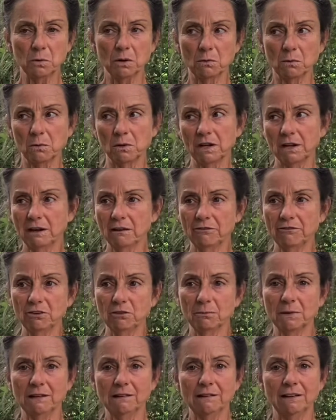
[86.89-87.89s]
Well, can I feel
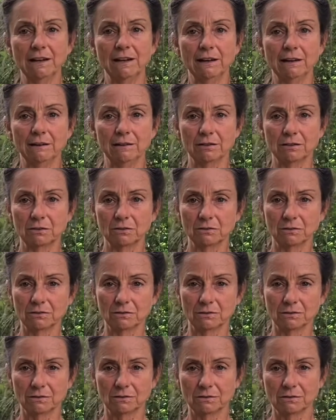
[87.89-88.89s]
my legs
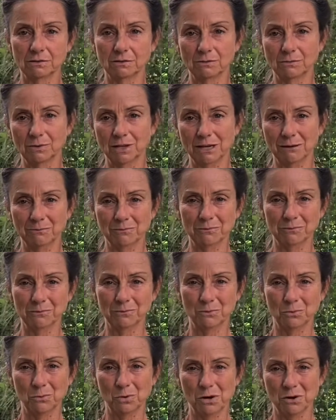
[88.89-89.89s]
when I'm
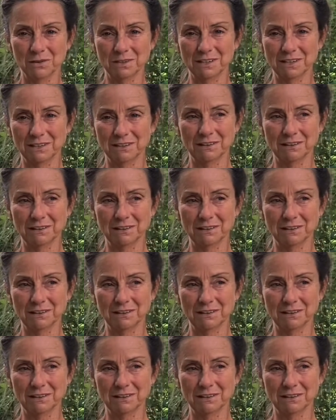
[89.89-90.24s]
walking?